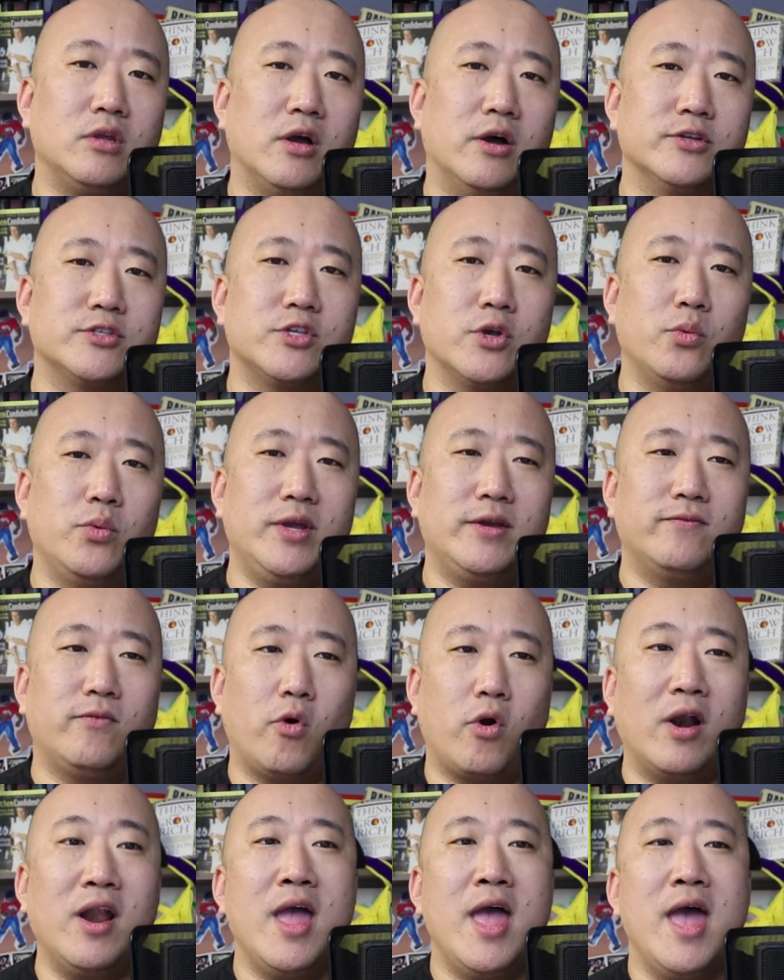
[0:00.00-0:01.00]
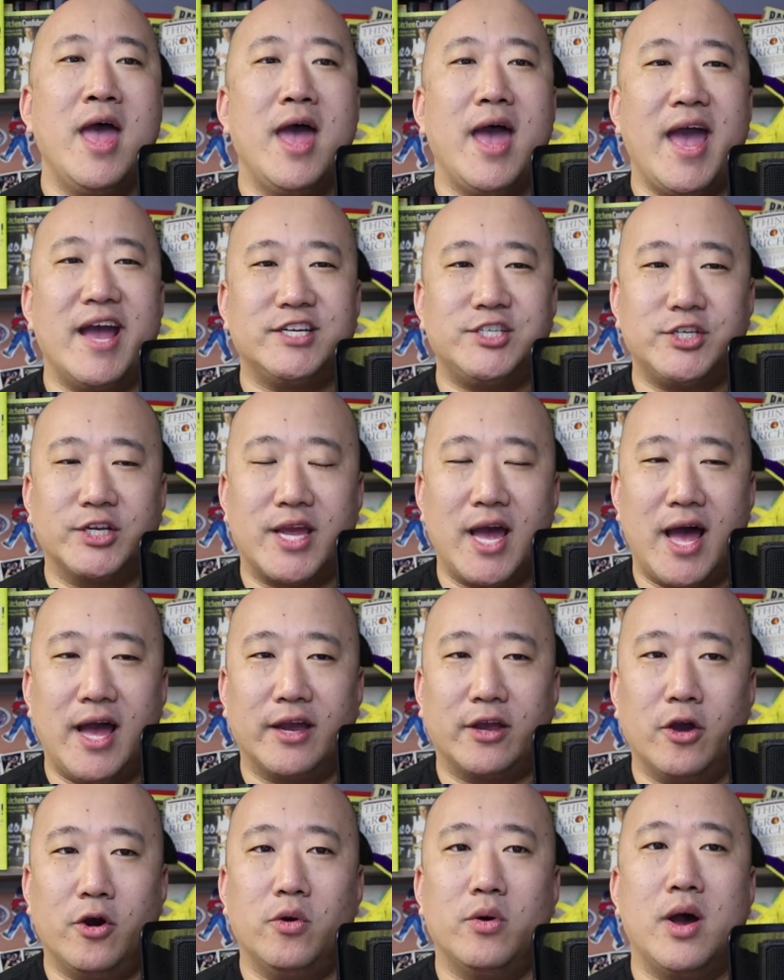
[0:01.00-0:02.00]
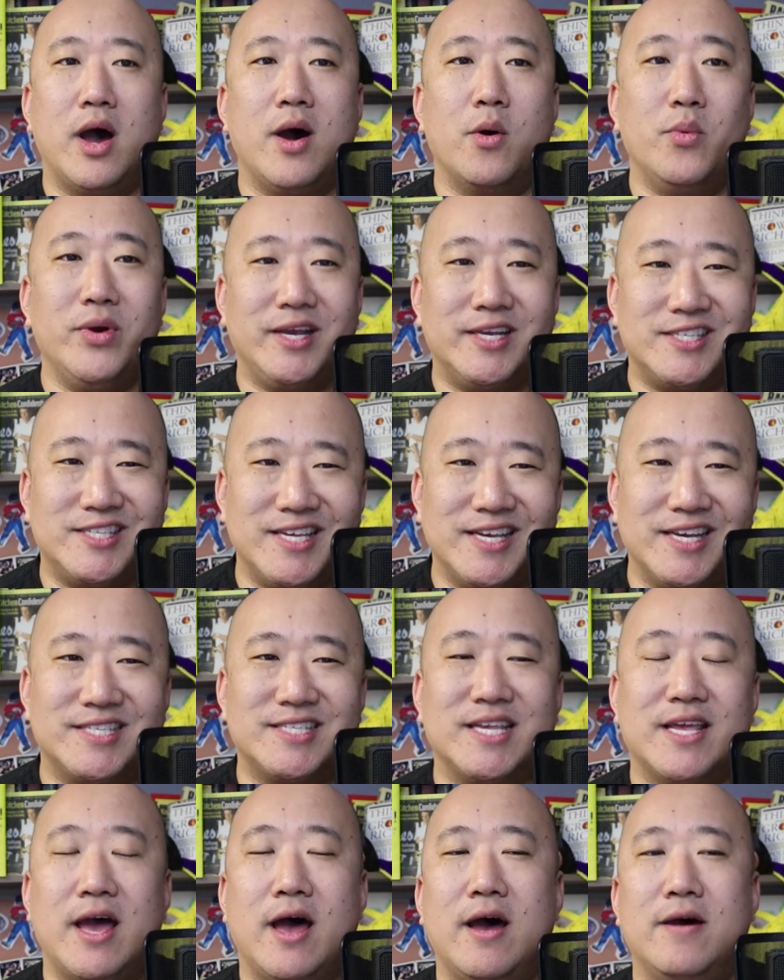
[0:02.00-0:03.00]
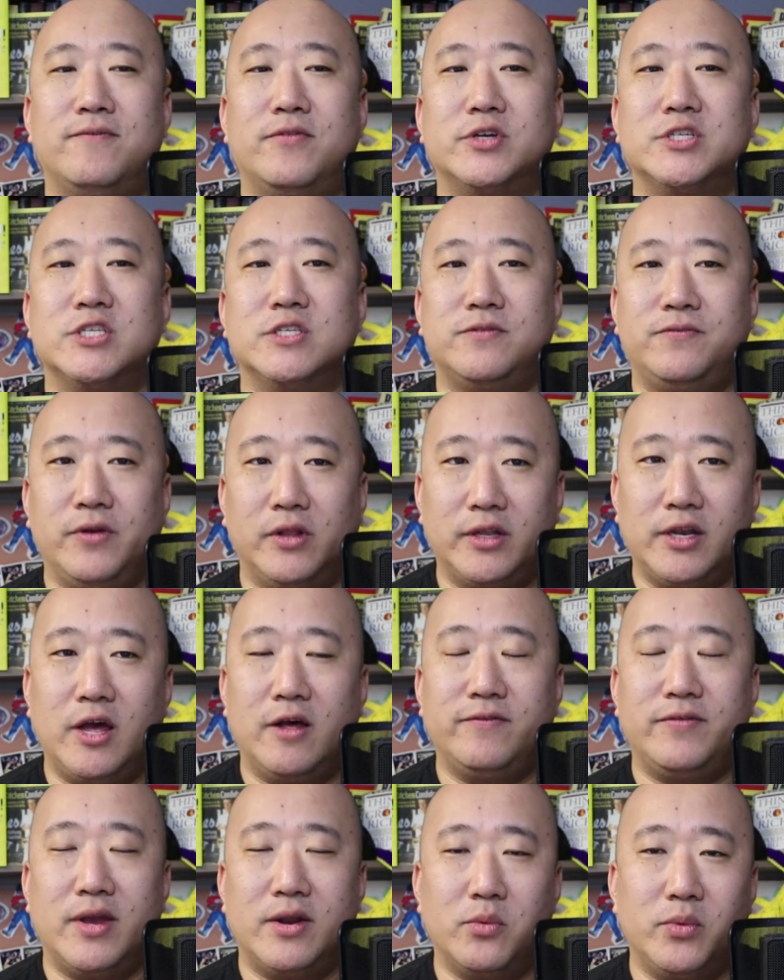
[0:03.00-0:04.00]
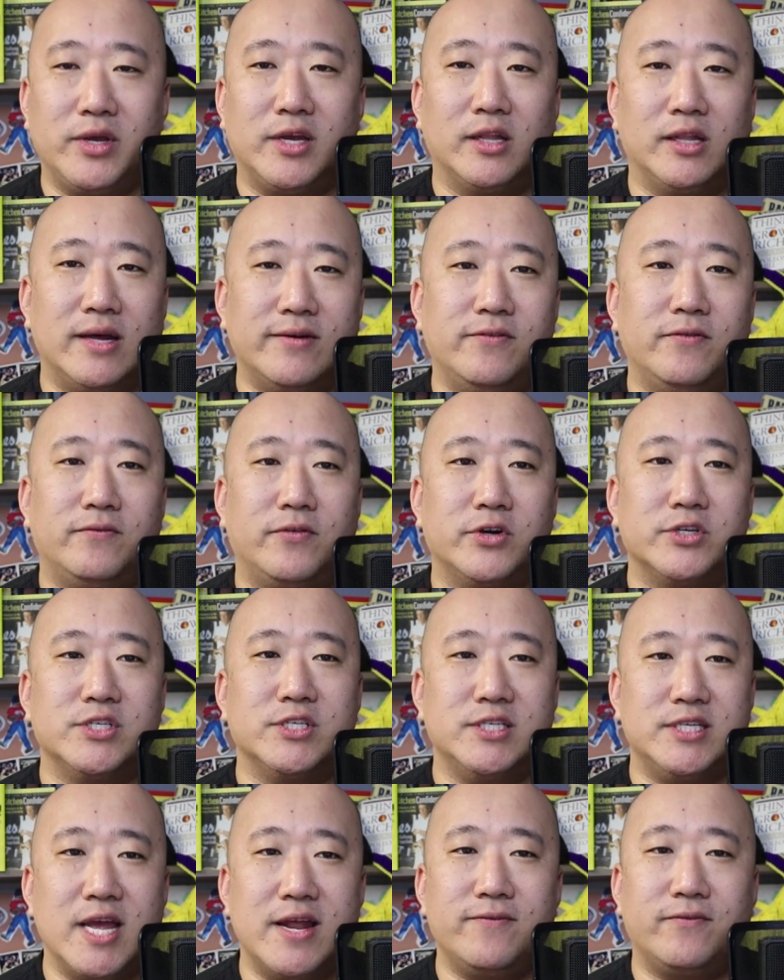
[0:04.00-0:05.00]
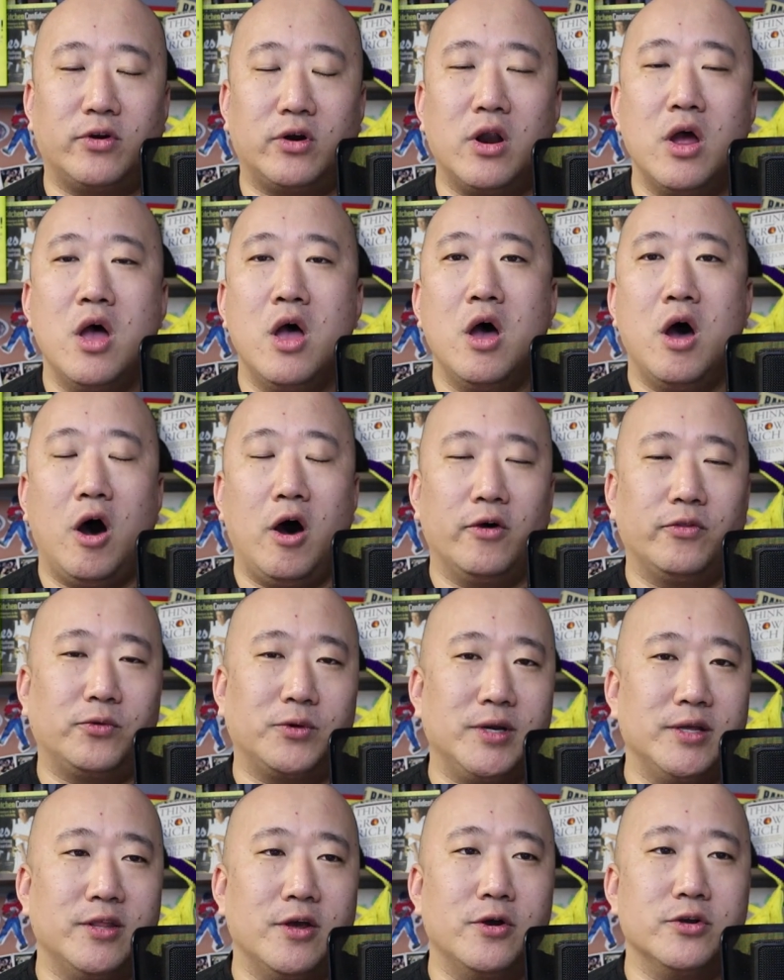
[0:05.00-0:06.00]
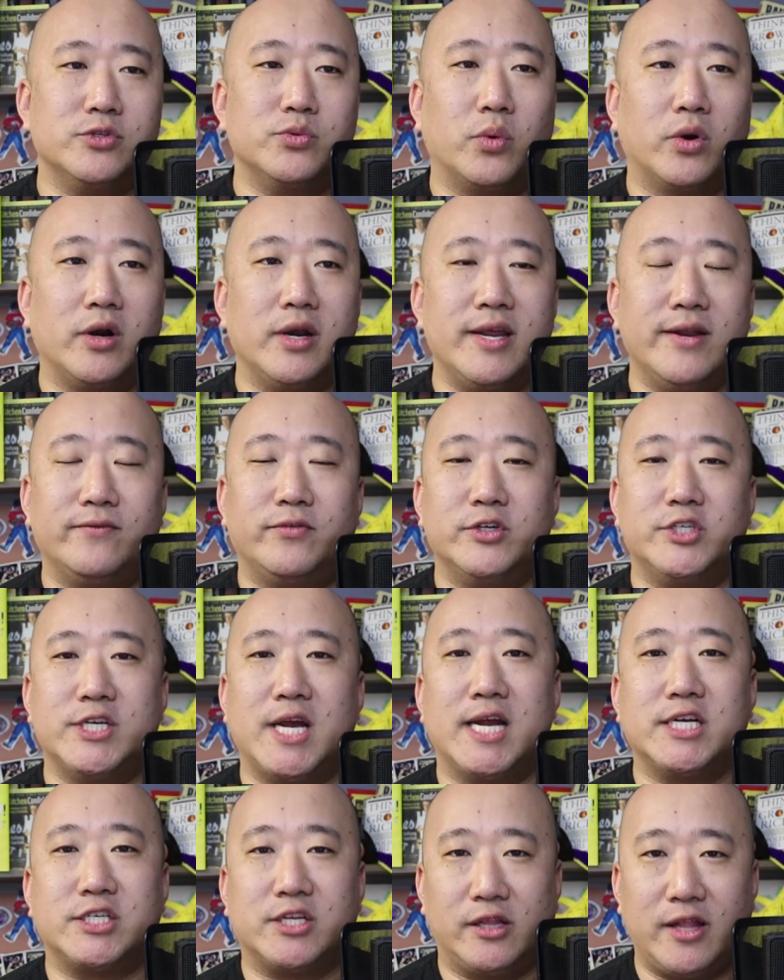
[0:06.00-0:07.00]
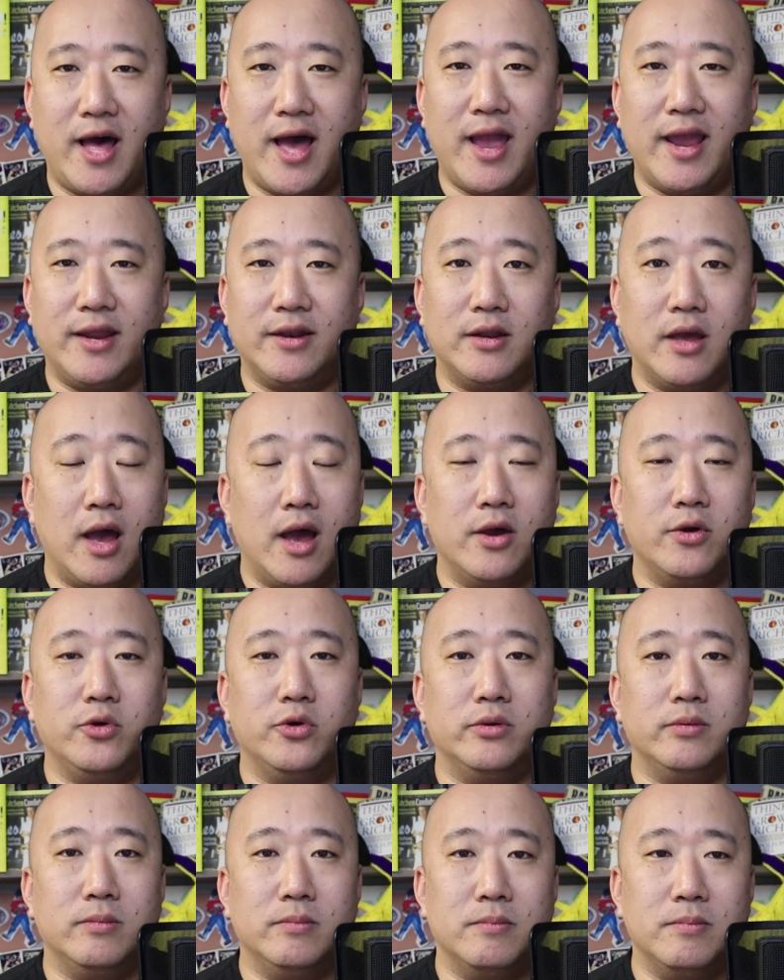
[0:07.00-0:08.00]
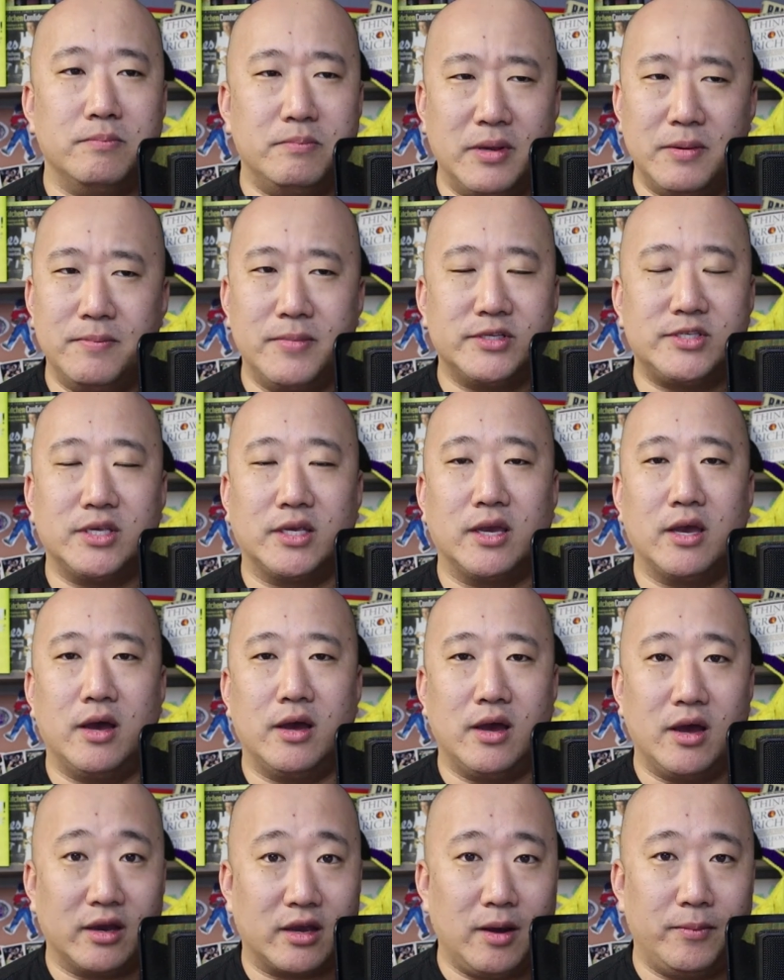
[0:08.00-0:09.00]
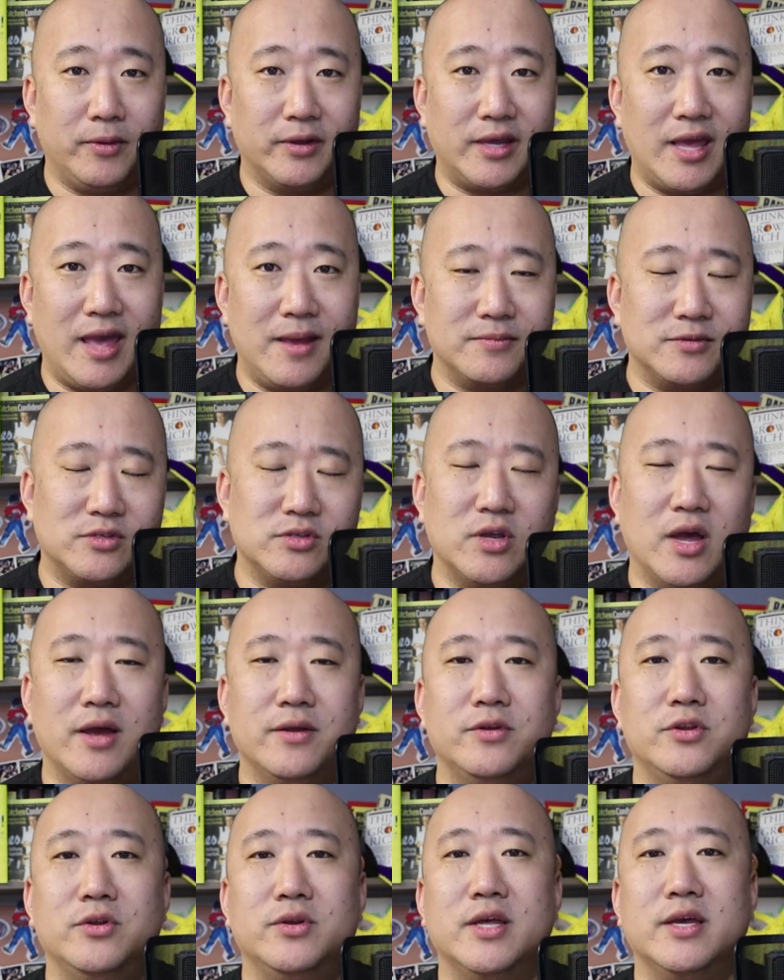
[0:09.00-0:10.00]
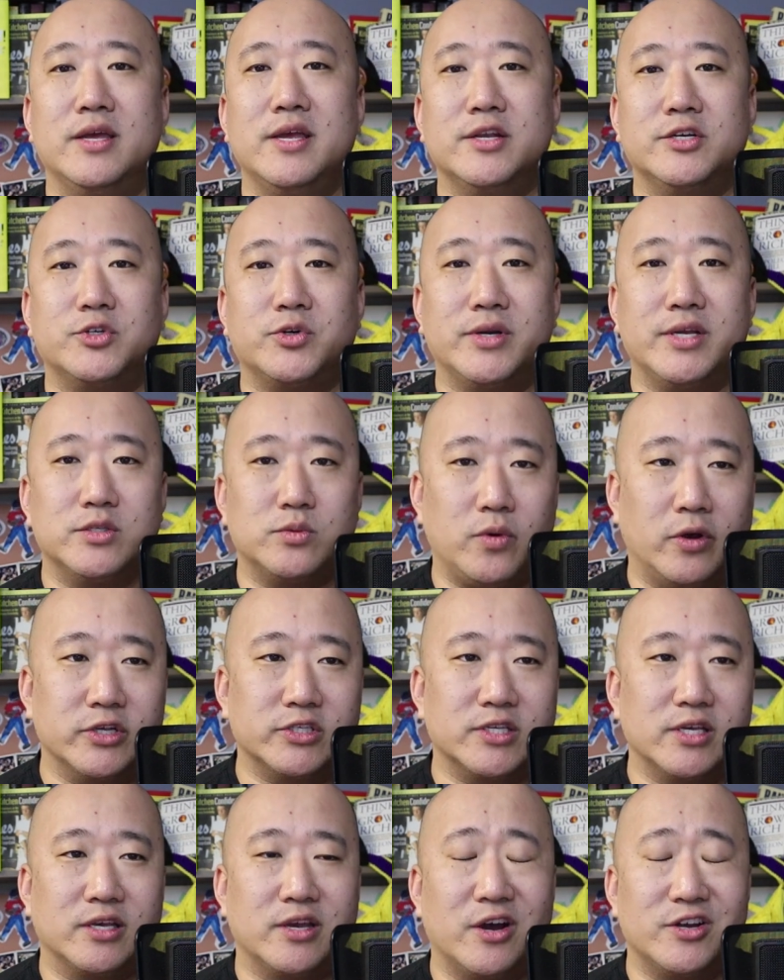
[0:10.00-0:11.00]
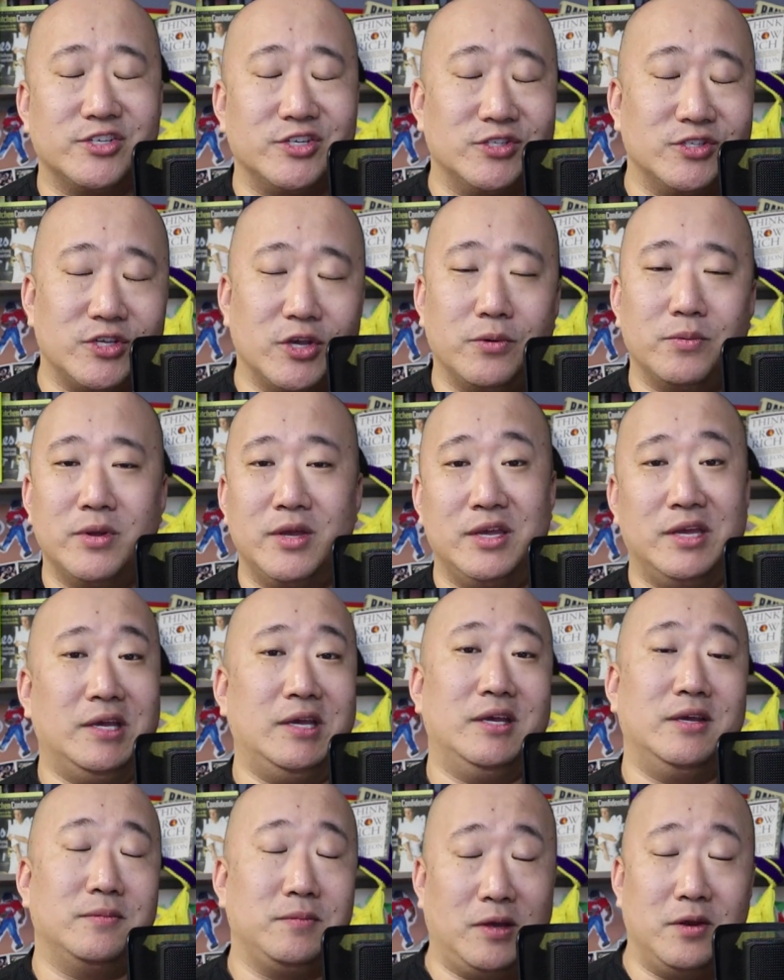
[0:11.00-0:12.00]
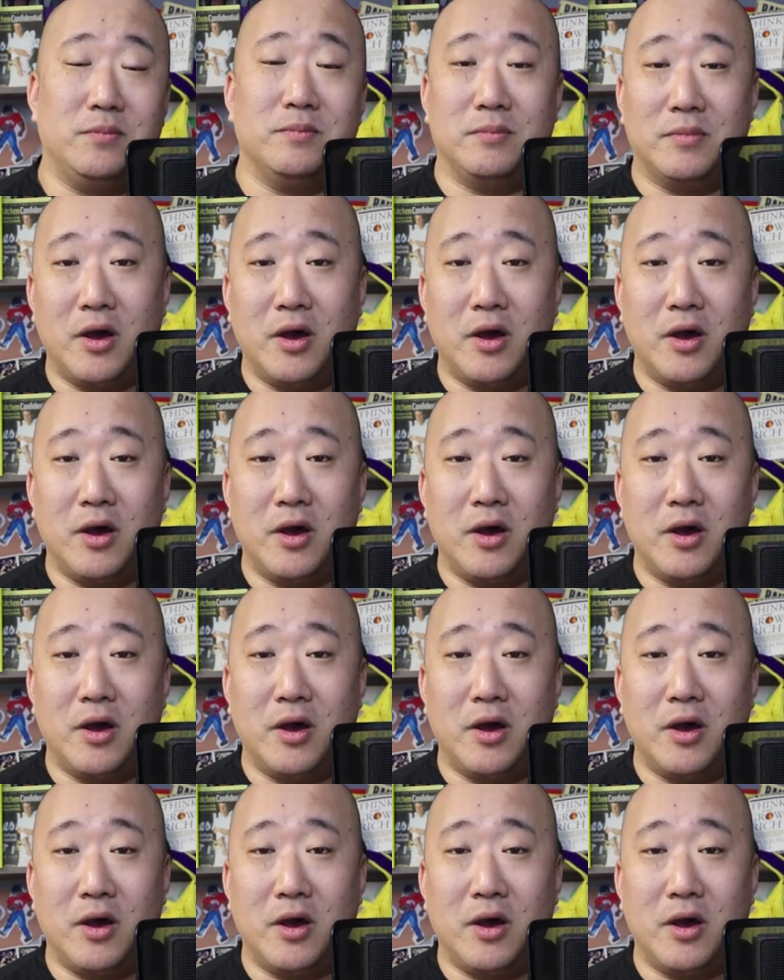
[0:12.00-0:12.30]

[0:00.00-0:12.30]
Also, week four at Chicago, week six versus Philadelphia, and week 11 versus Denver. All three of those were in for Josh Klein, who had been missing a couple of games due to injury as well as concussion. So, I mean,